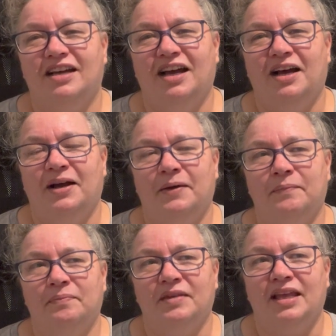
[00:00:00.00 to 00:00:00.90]

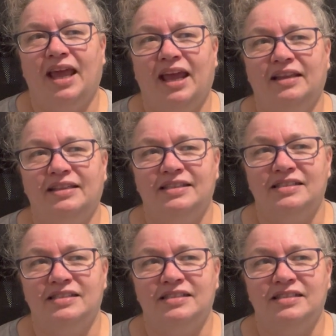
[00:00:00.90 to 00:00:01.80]
Kay
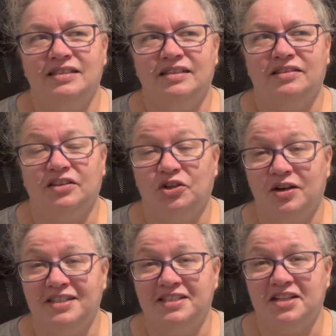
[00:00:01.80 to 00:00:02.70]
Litton, the
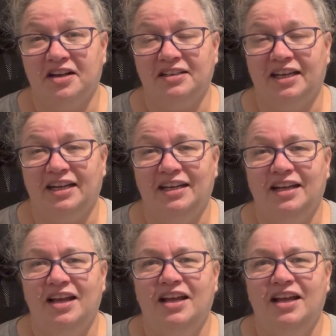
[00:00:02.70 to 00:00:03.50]
Crazy Sock Lady.